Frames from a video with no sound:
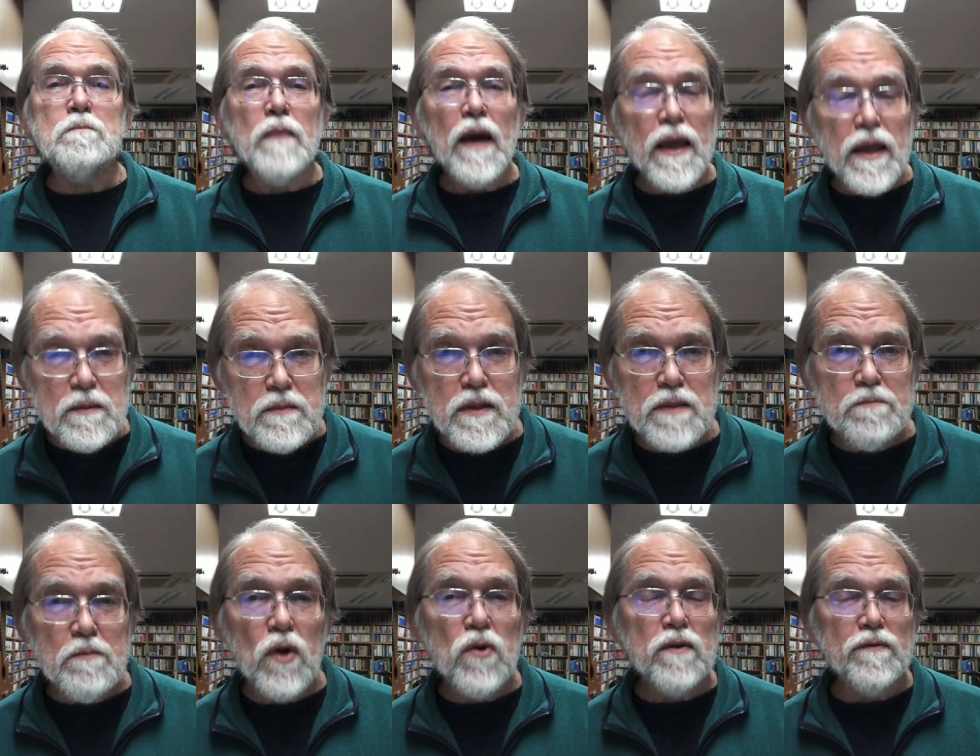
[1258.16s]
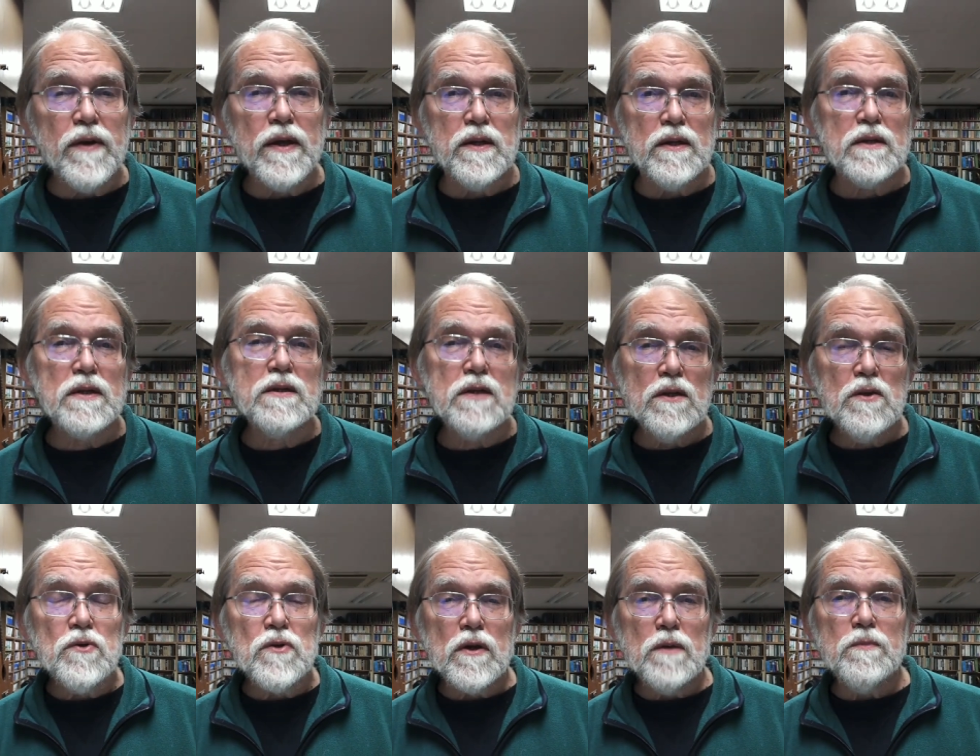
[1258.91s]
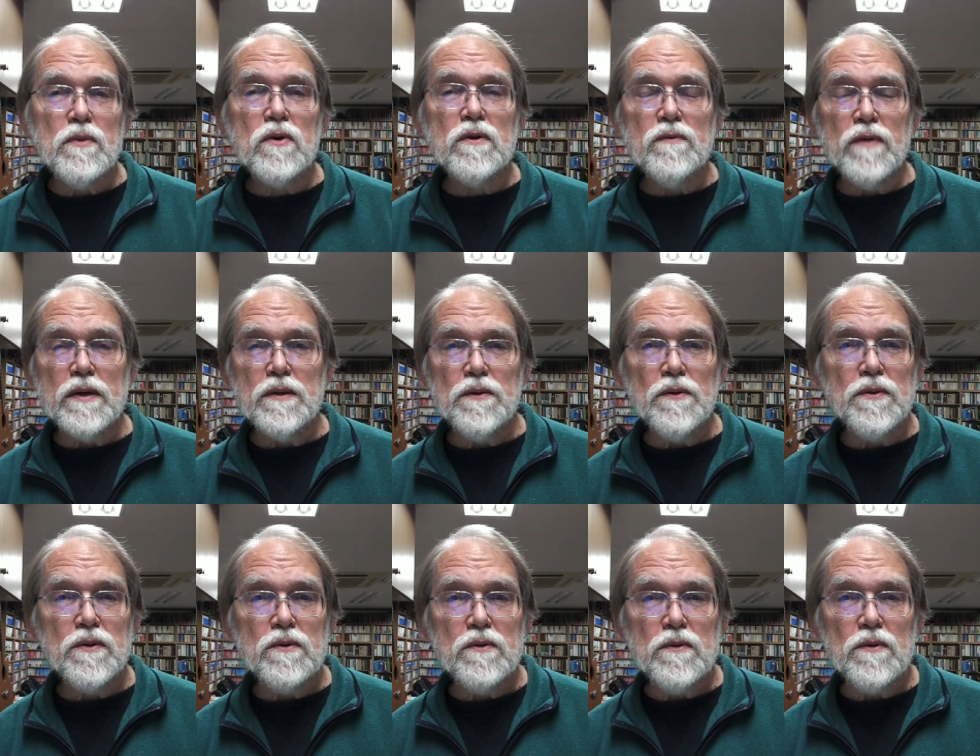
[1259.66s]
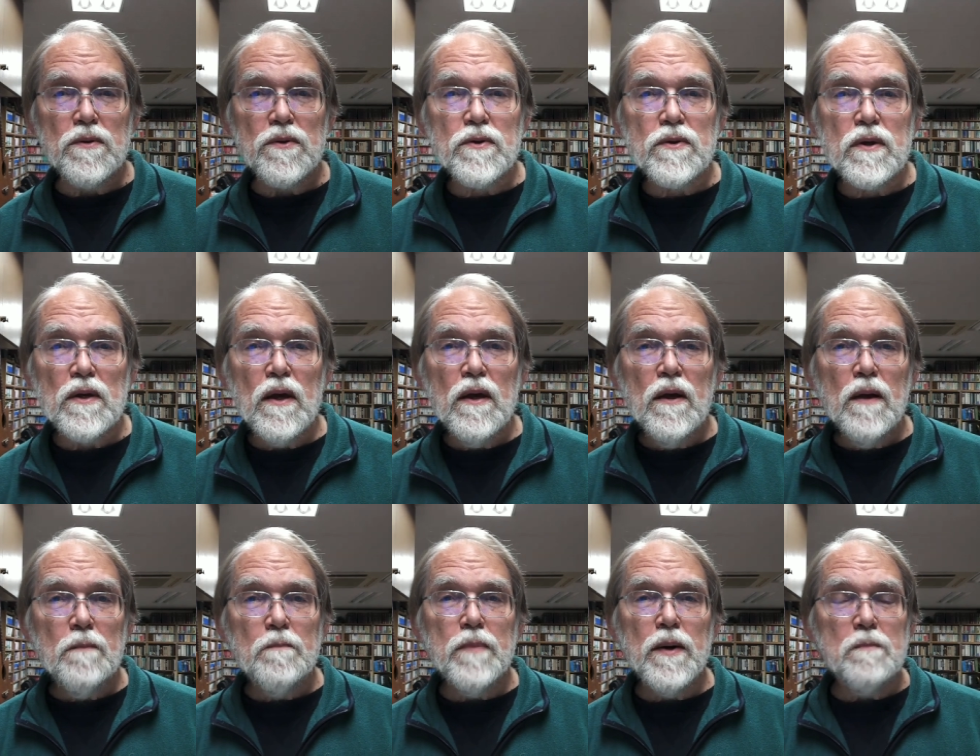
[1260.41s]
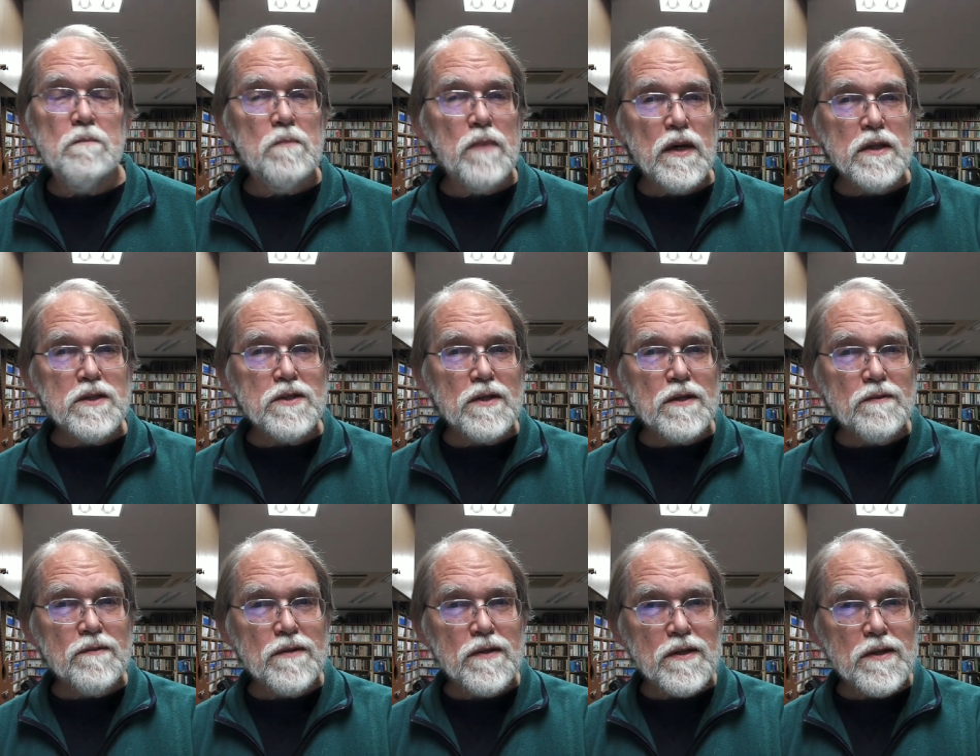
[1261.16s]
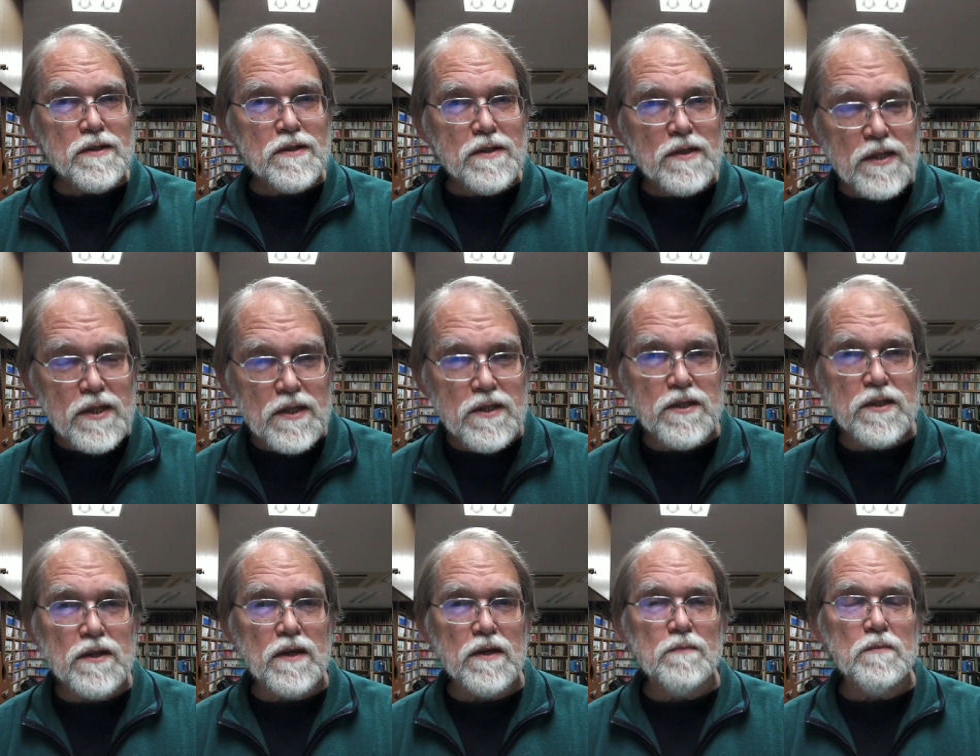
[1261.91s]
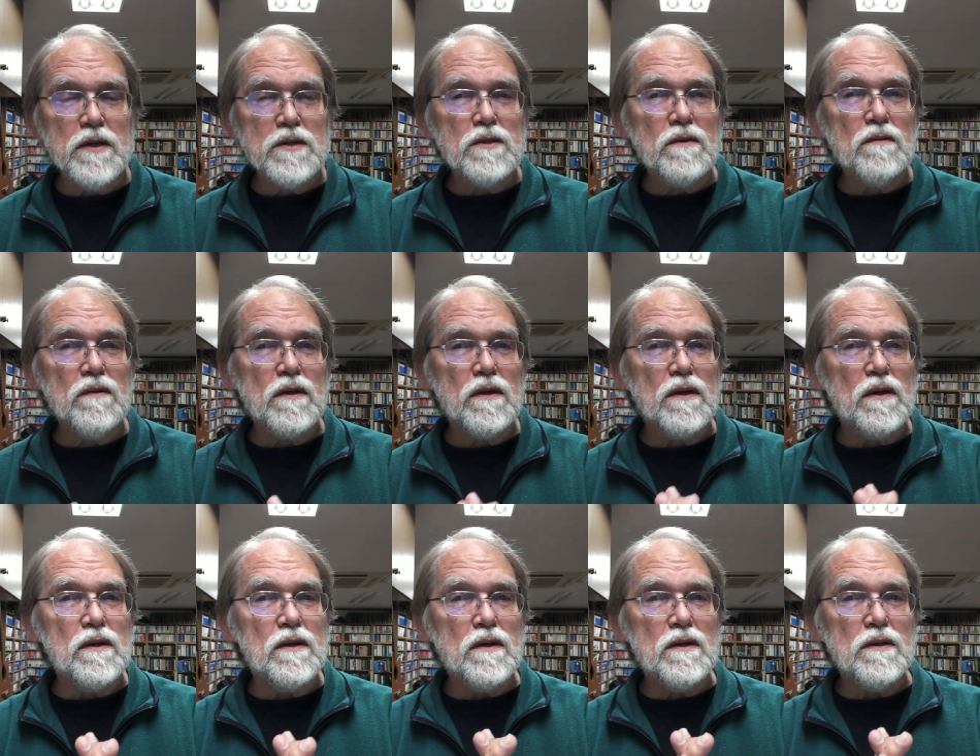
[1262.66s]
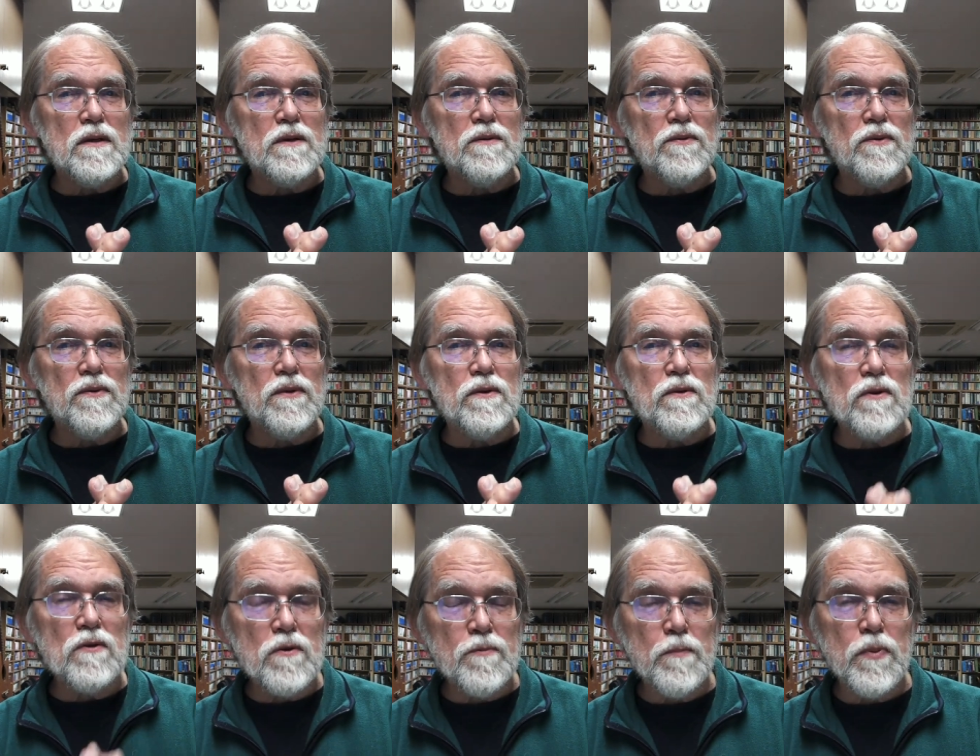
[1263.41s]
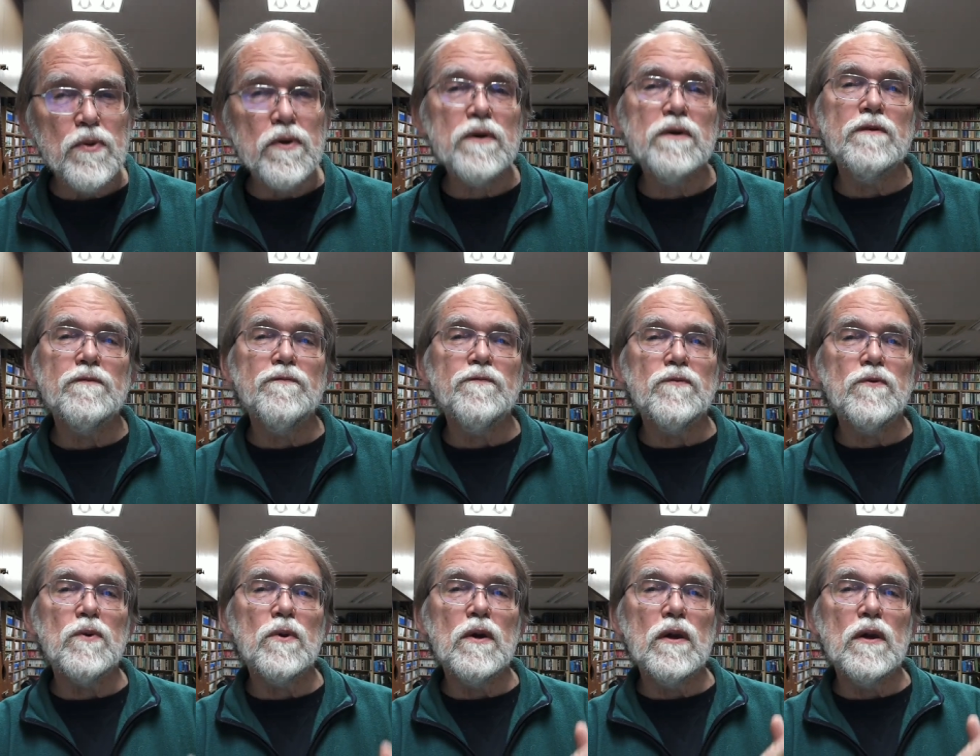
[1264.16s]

and motivate and continue to motivate the students. But much of the teaching and much of the sport for